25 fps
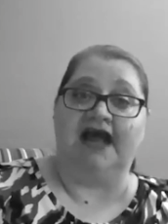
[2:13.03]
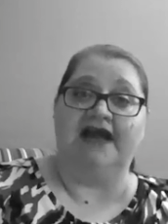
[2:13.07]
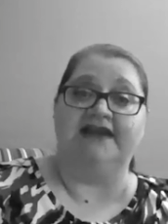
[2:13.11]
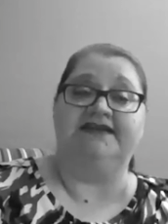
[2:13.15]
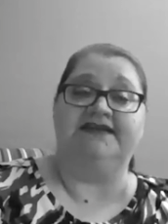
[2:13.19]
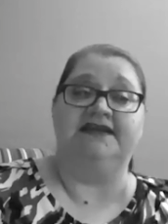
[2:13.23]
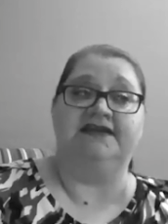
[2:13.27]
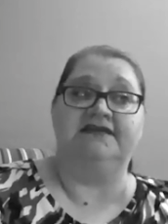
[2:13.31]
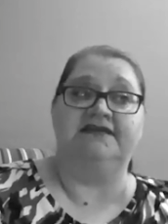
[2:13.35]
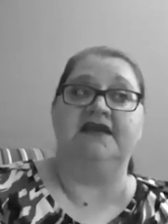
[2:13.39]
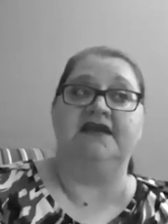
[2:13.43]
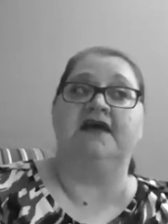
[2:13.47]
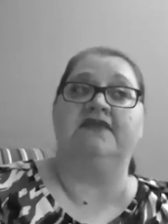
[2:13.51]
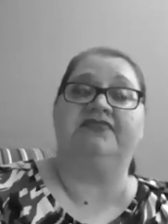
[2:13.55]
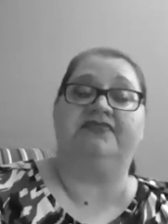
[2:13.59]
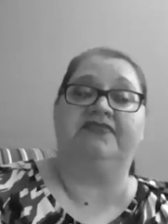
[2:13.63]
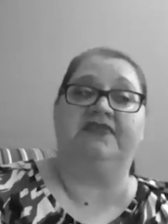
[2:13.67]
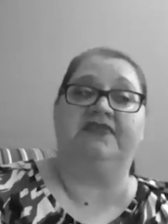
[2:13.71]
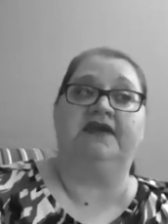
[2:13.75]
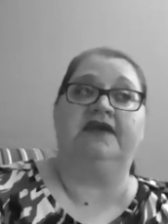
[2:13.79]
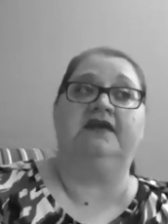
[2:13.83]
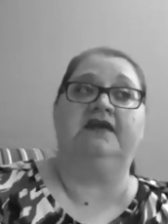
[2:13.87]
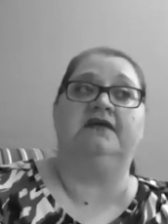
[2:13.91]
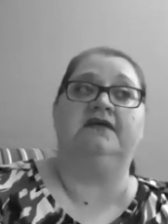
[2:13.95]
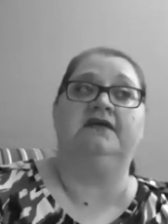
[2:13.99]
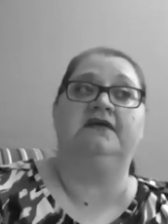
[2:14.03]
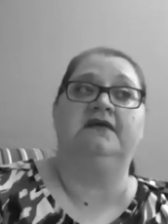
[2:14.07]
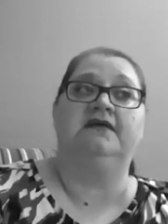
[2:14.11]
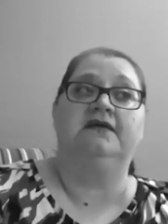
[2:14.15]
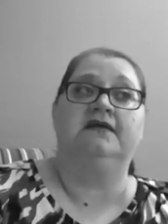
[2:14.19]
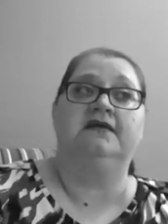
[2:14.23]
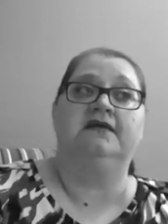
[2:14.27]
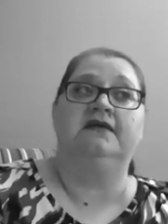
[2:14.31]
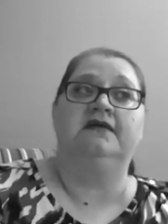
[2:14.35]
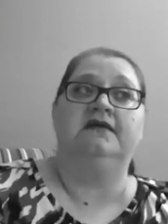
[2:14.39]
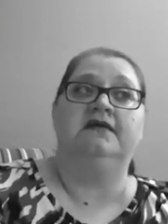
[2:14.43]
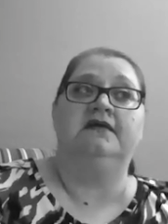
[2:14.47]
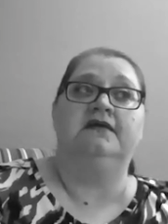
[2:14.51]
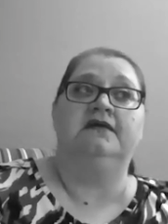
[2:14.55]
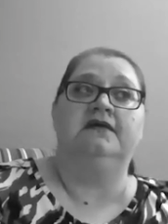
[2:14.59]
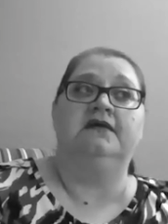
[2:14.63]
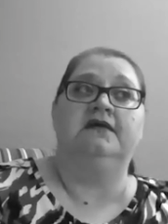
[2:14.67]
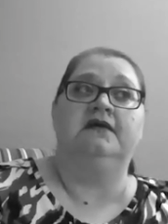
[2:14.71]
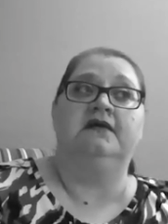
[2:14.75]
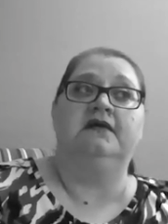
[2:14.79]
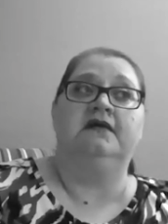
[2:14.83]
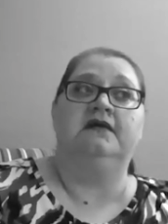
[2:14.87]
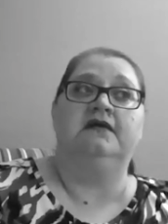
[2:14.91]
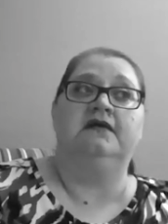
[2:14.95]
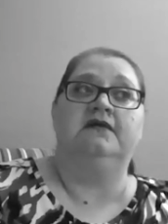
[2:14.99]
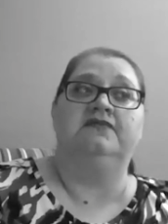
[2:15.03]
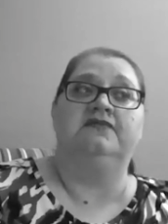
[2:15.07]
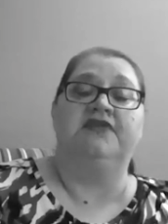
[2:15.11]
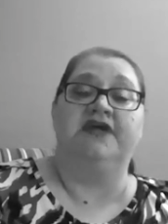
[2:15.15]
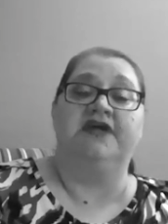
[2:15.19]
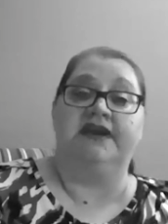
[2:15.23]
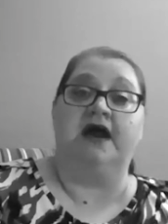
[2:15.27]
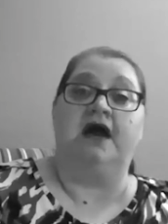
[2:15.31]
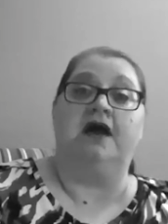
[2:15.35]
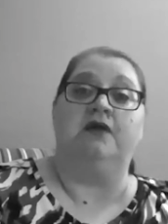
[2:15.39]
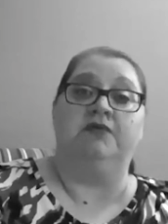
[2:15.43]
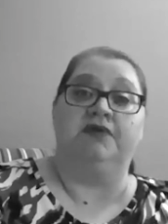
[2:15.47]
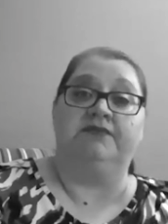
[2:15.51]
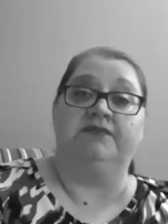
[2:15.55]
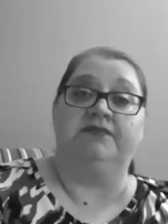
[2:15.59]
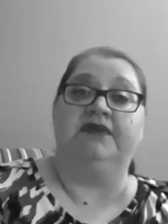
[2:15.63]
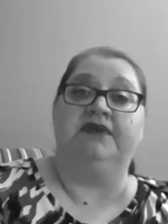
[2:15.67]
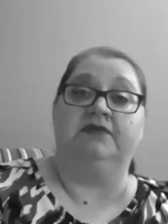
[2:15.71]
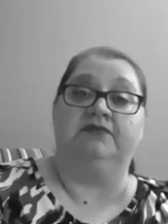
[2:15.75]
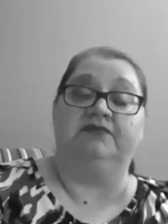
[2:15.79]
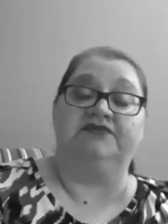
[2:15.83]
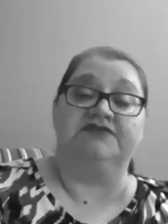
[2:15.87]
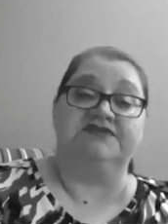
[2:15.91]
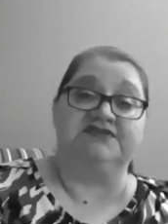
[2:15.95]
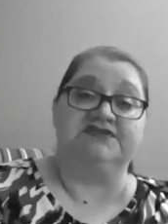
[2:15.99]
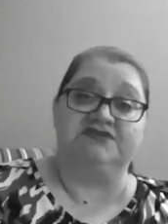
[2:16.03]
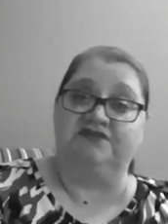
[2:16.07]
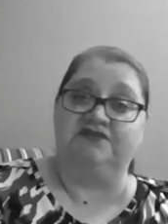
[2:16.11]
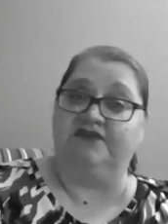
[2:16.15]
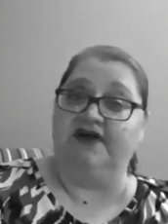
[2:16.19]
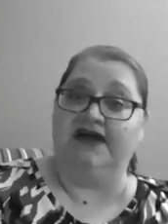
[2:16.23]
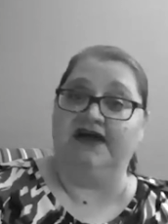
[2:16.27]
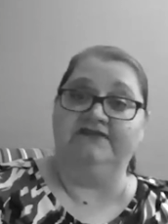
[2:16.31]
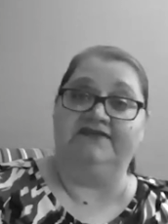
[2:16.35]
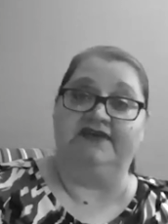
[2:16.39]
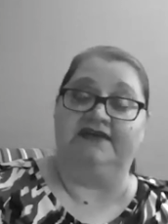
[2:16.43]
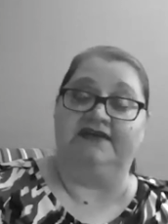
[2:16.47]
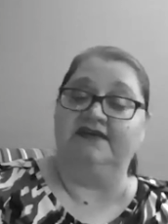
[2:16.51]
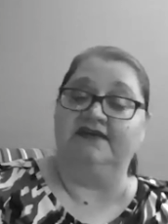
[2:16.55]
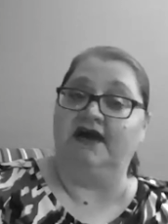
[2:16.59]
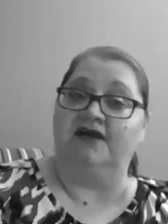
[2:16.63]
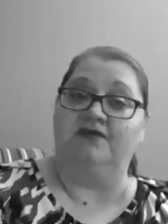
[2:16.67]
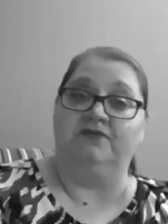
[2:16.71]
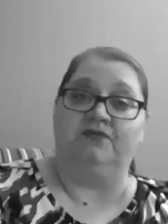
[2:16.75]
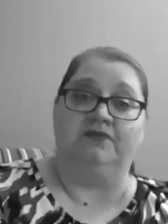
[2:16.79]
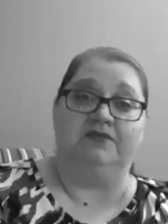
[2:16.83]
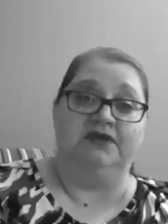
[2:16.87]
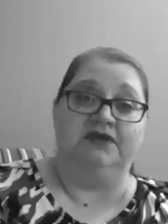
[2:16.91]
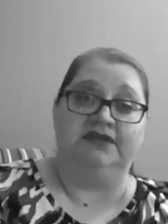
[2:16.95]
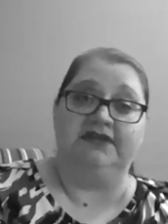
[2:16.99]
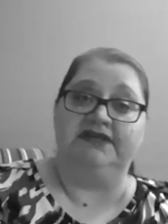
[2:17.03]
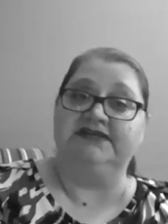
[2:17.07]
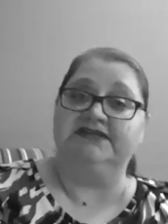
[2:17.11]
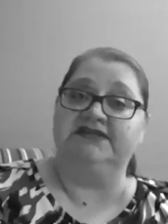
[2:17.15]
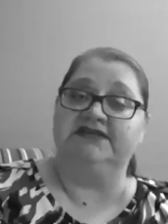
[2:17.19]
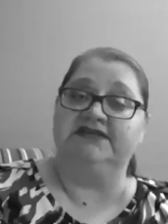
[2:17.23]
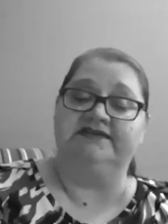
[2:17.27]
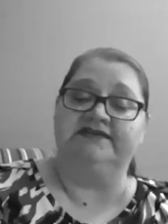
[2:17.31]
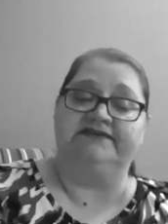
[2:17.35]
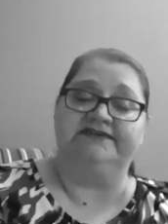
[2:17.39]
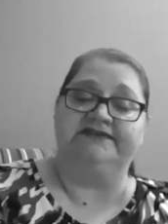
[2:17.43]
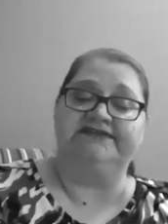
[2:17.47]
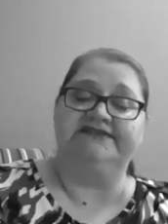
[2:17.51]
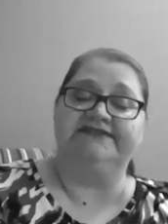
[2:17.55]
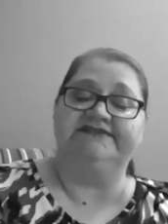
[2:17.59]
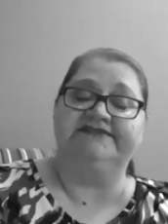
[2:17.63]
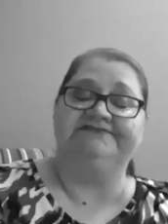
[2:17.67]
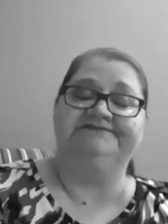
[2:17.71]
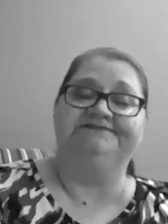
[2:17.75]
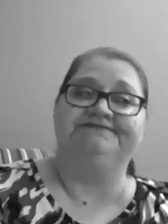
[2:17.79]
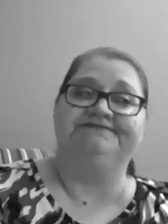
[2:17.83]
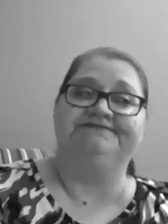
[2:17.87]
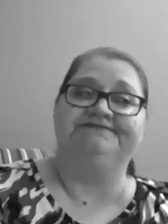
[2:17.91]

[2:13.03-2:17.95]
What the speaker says: I did not think that I would be able to survive it. I really didn't.